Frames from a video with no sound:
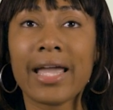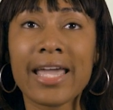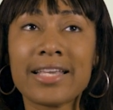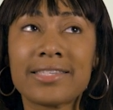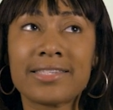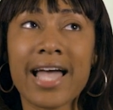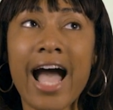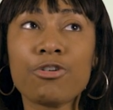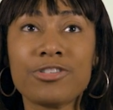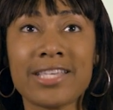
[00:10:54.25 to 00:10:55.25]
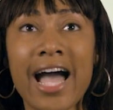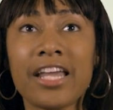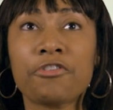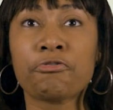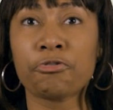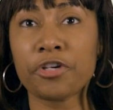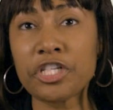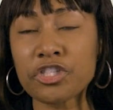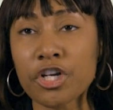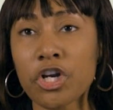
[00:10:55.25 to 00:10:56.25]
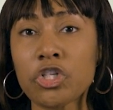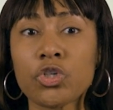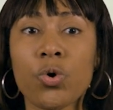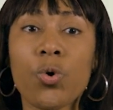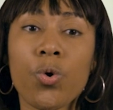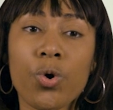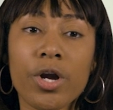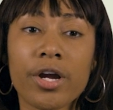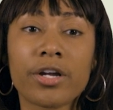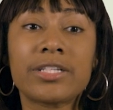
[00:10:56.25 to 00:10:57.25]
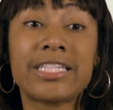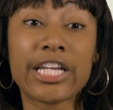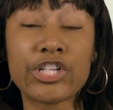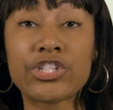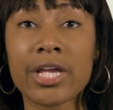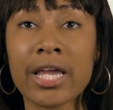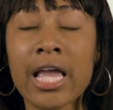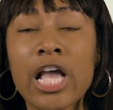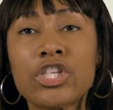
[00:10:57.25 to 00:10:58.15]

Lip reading: is outside of research or teaching.